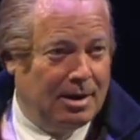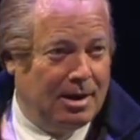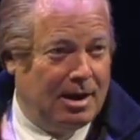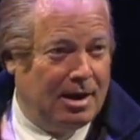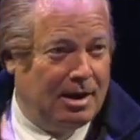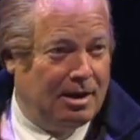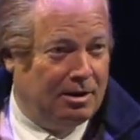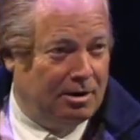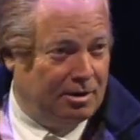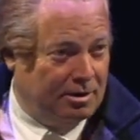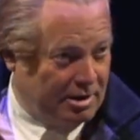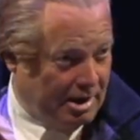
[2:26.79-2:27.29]

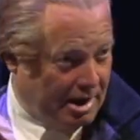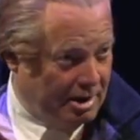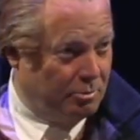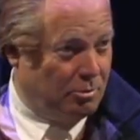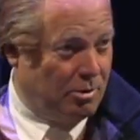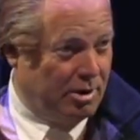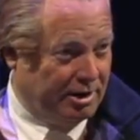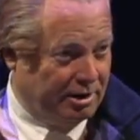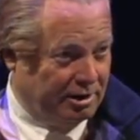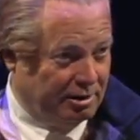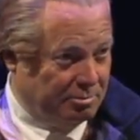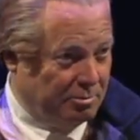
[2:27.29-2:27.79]
And I
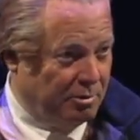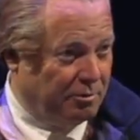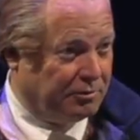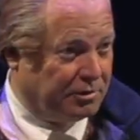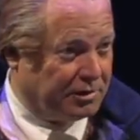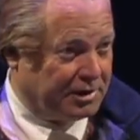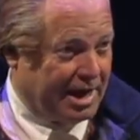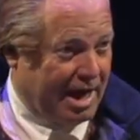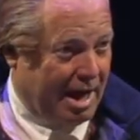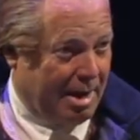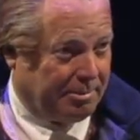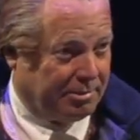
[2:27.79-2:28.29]
wanted to move
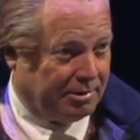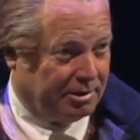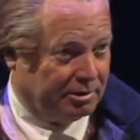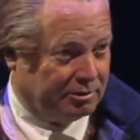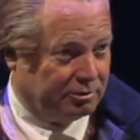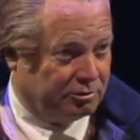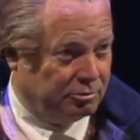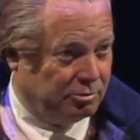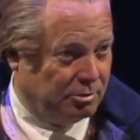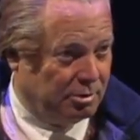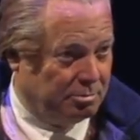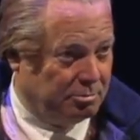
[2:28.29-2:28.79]
the
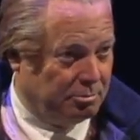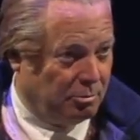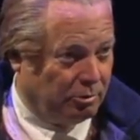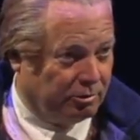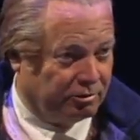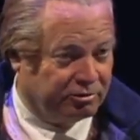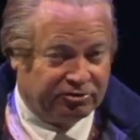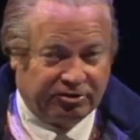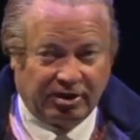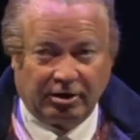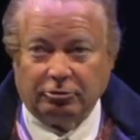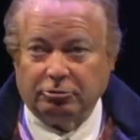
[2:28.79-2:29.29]
capital to a
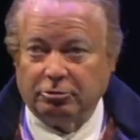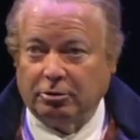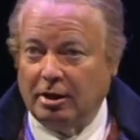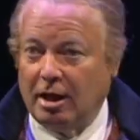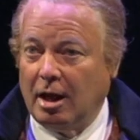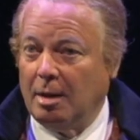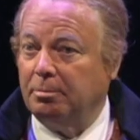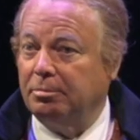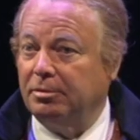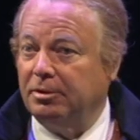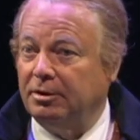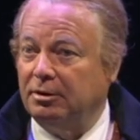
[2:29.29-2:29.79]
more central
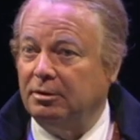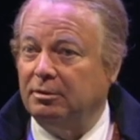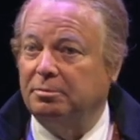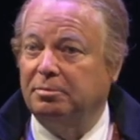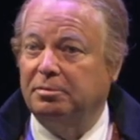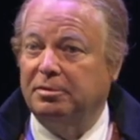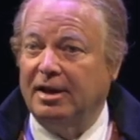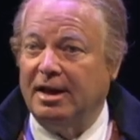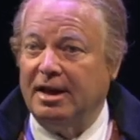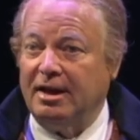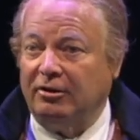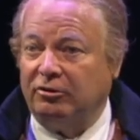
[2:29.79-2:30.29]
upland
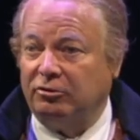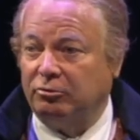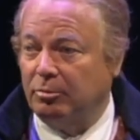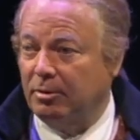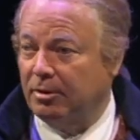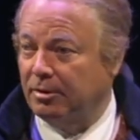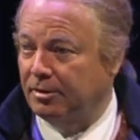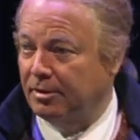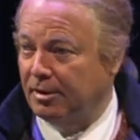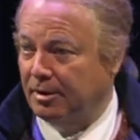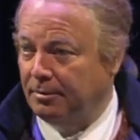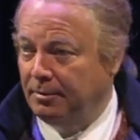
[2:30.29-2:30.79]
place
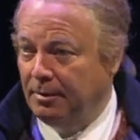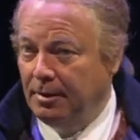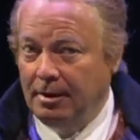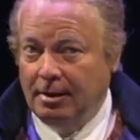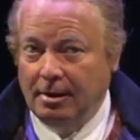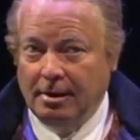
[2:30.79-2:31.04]
where the